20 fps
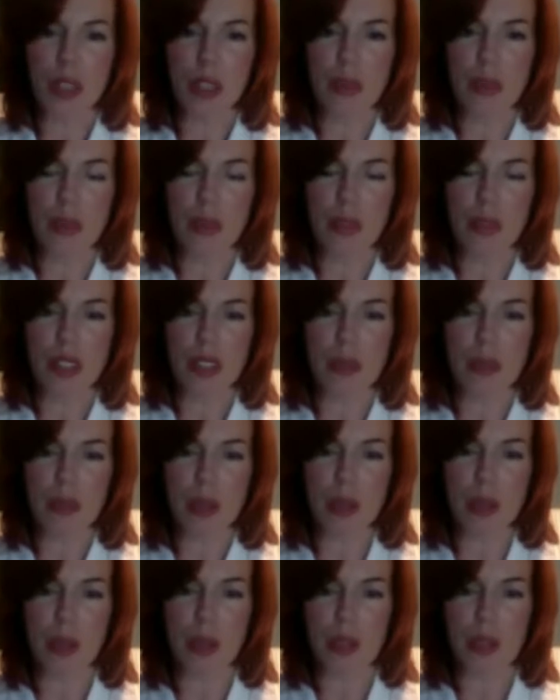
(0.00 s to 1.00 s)
Some
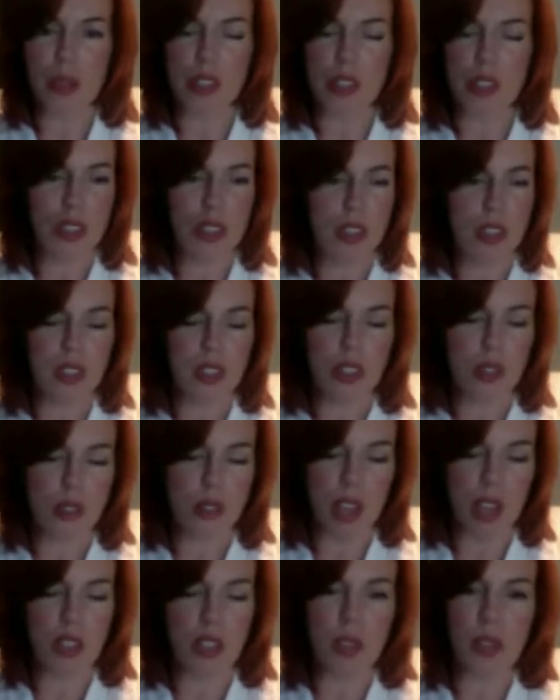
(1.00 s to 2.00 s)
people just do that
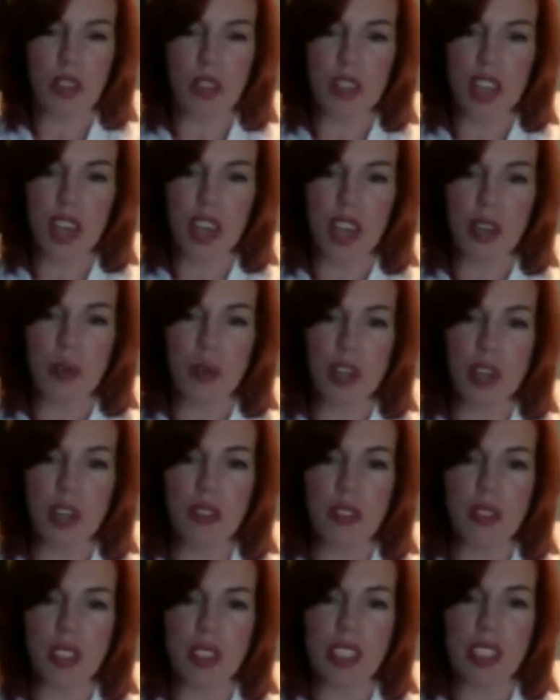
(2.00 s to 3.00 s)
all day, whatever,
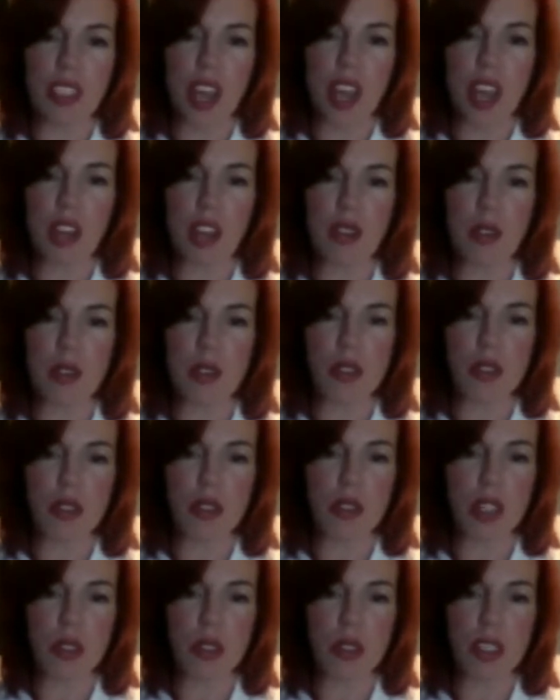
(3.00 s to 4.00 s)
snack or drink
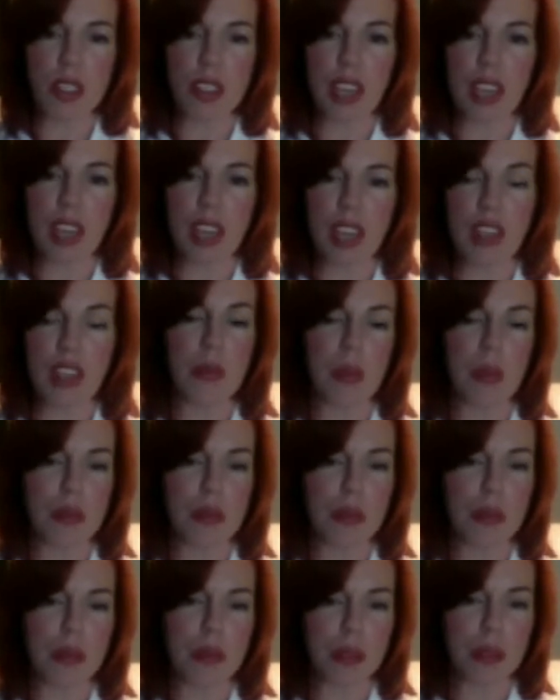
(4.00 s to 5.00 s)
all day. You're
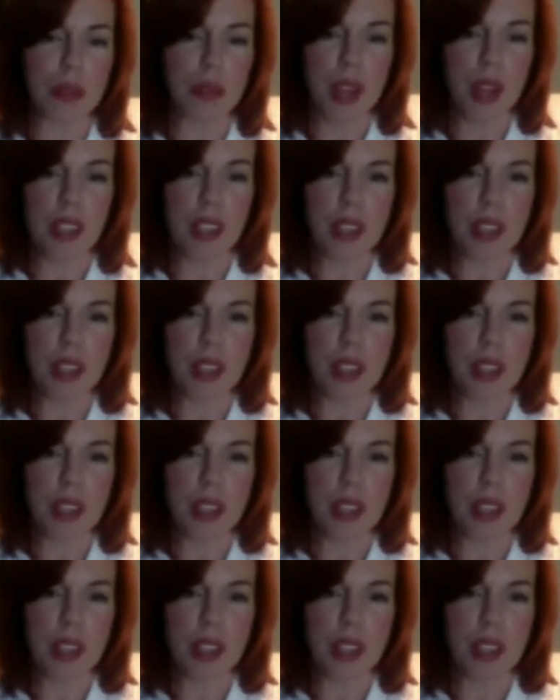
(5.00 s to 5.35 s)
probably right, though.